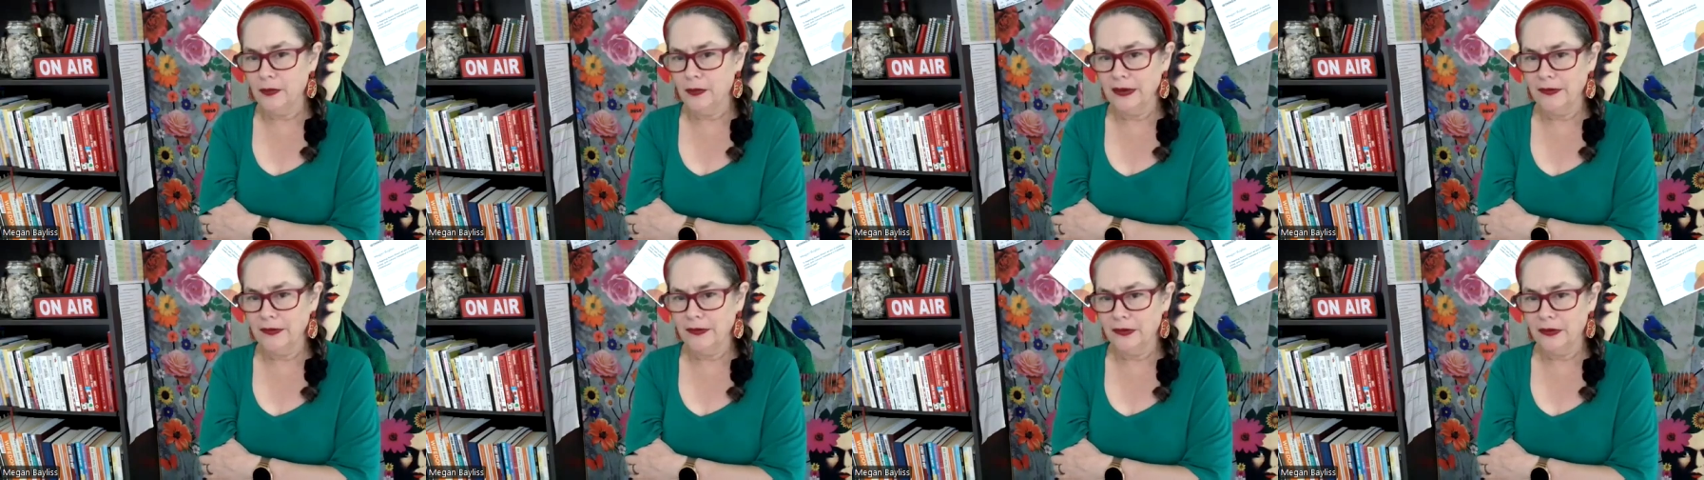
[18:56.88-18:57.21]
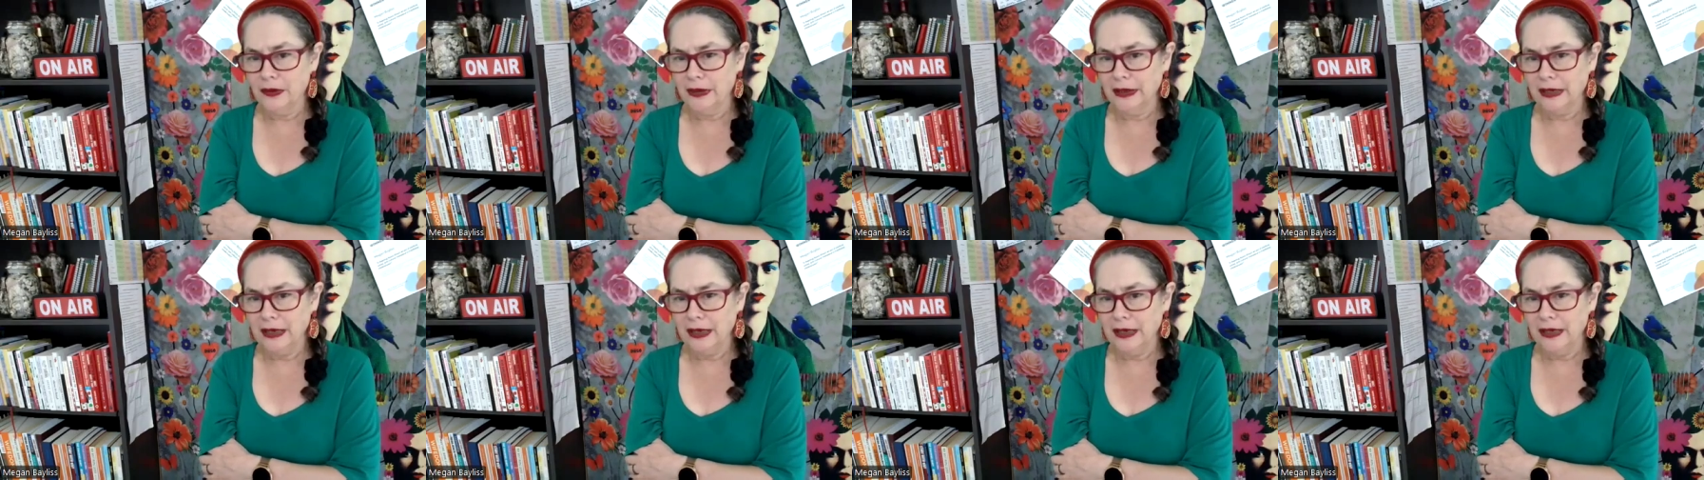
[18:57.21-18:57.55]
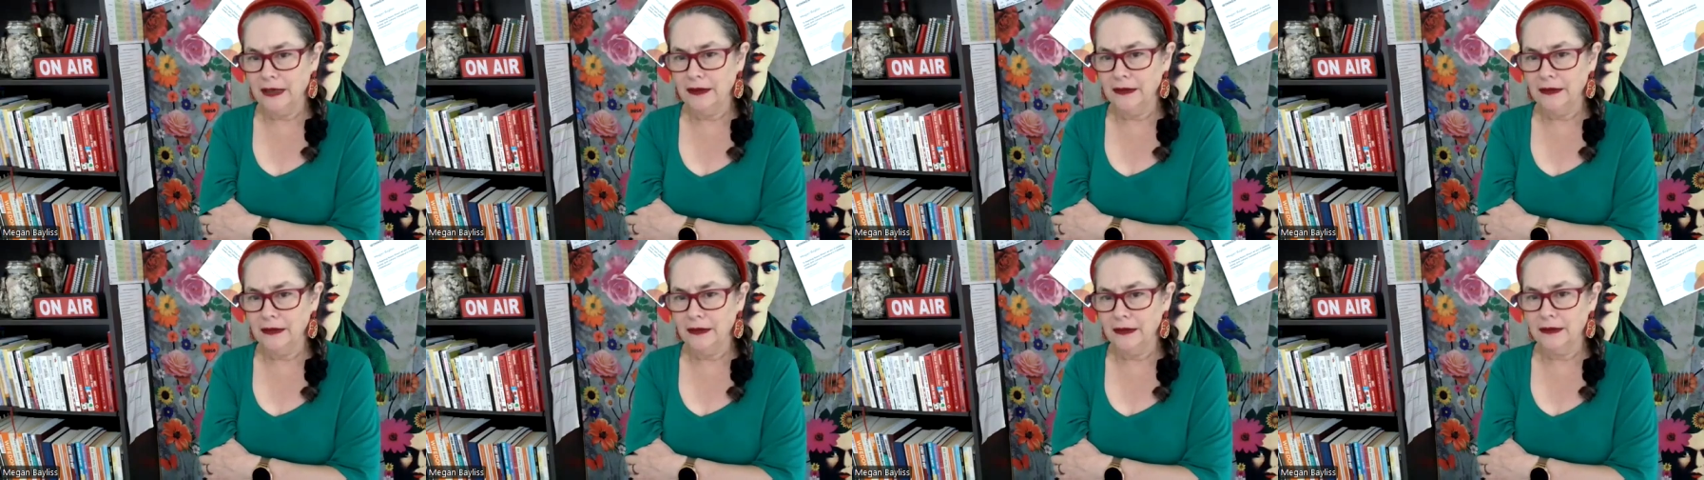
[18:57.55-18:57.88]
way that I
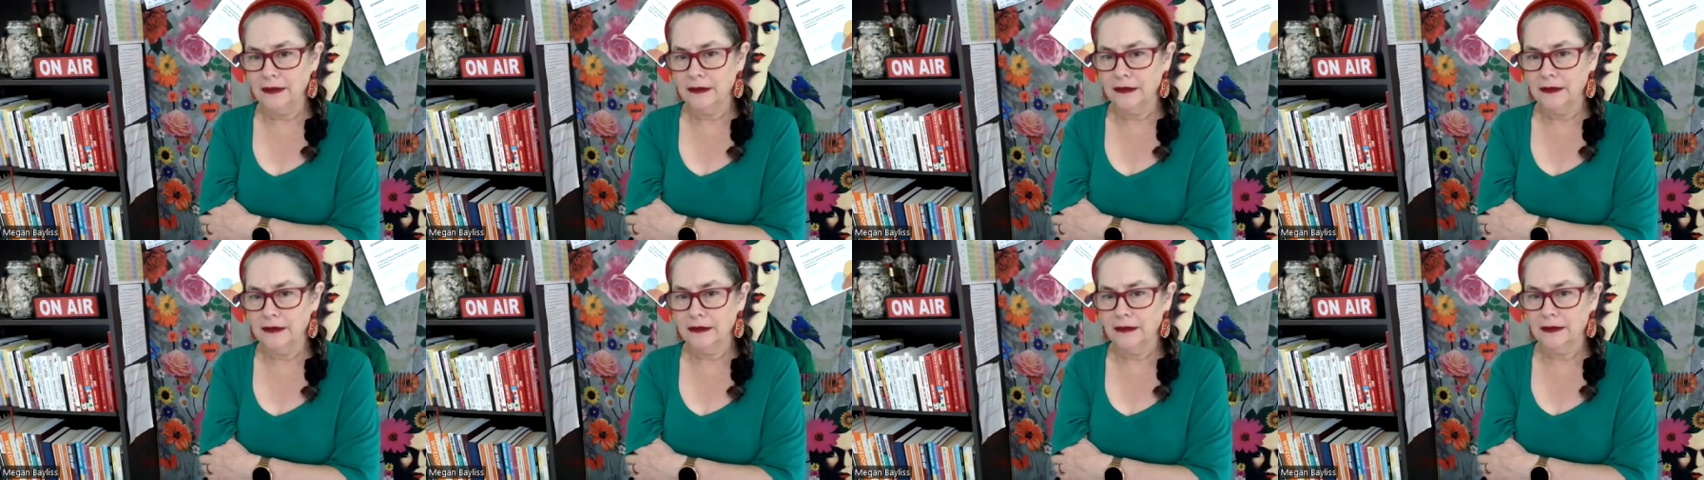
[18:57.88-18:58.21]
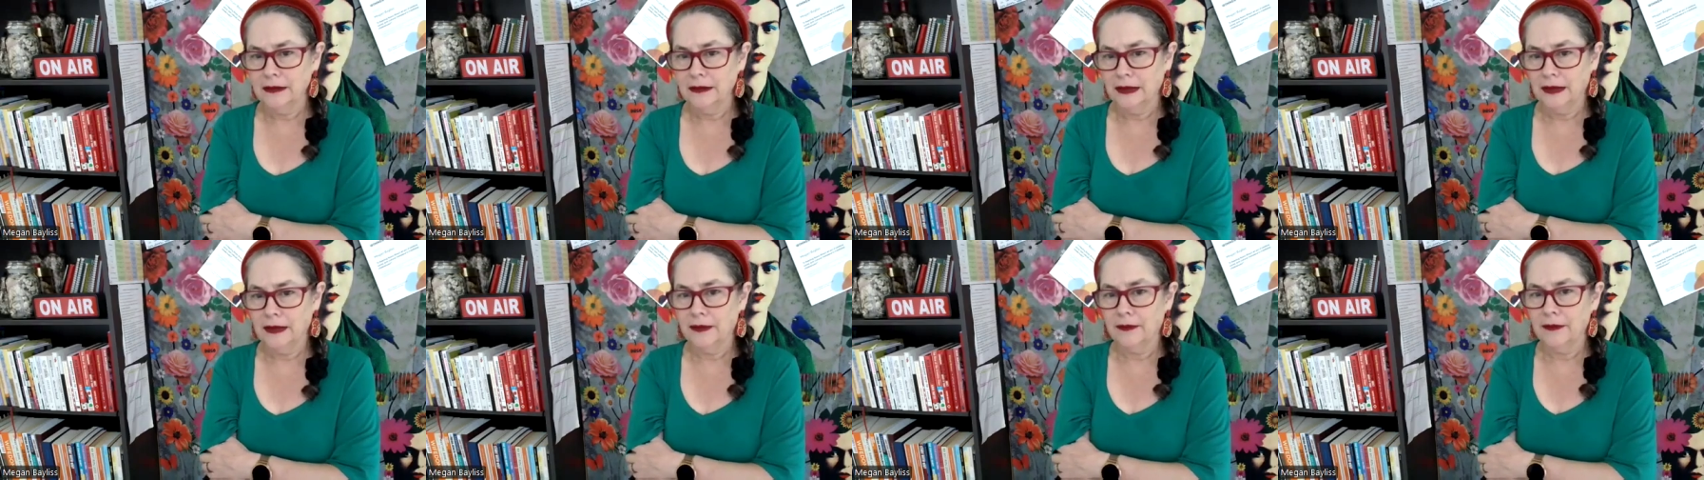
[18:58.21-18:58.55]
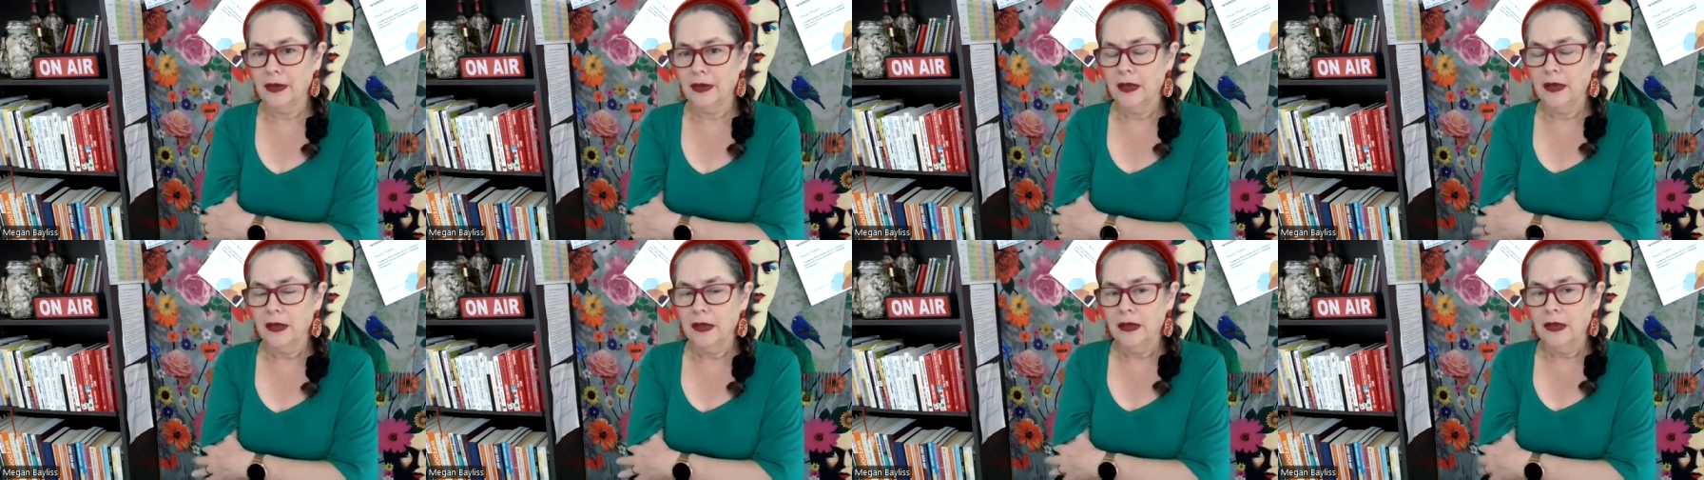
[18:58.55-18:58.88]
can. Yeah.
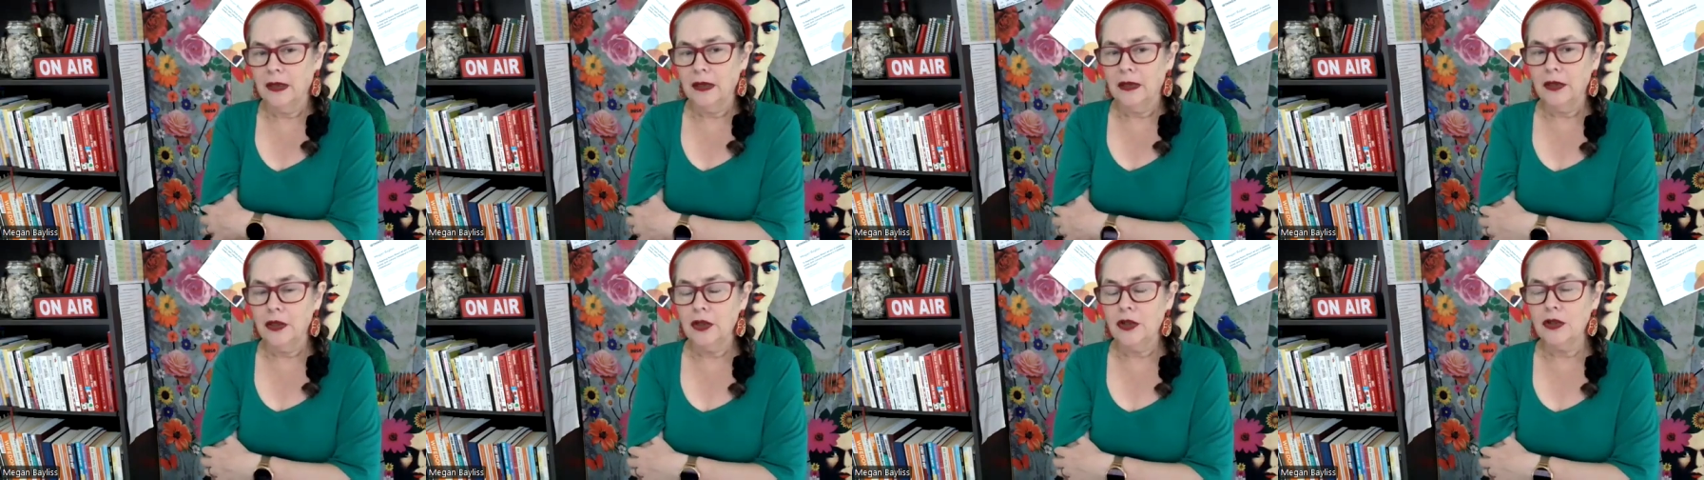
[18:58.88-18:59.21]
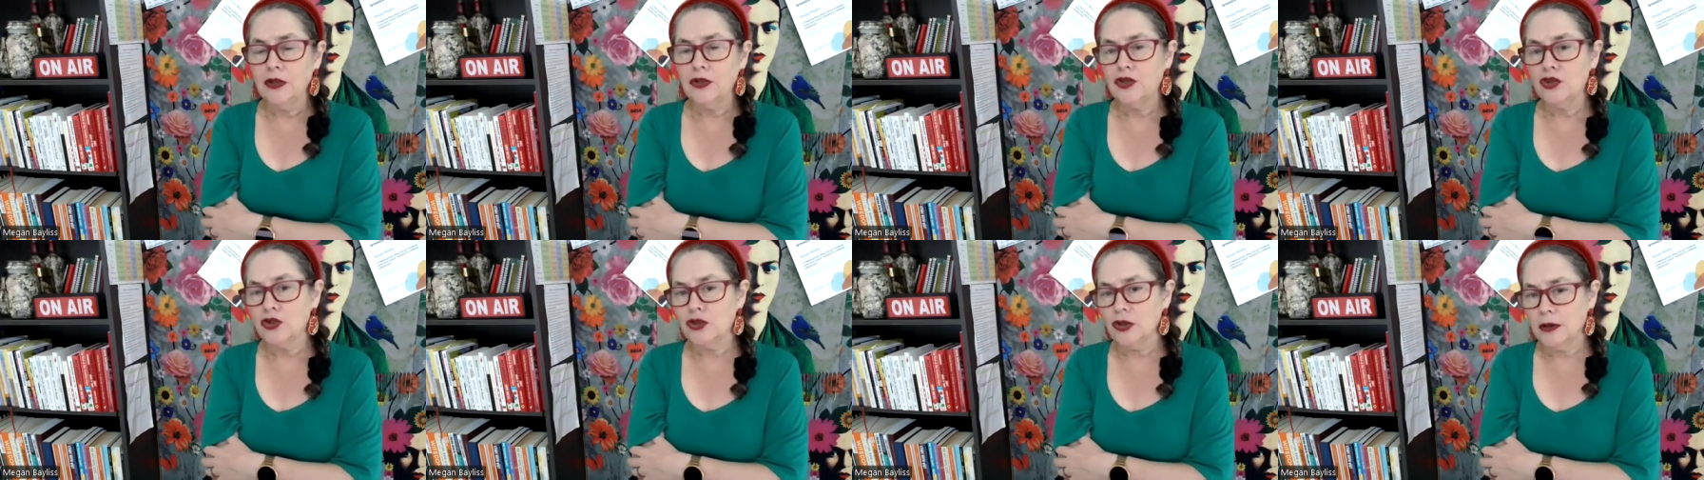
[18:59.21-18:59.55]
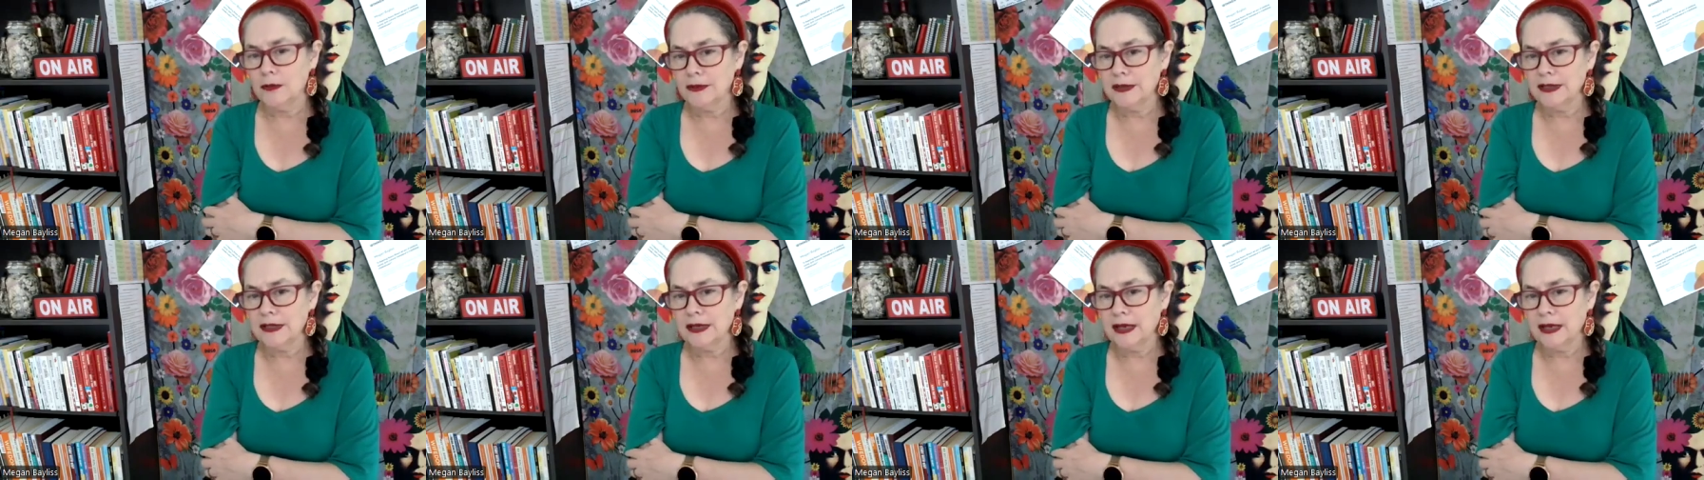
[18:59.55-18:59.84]
You can stop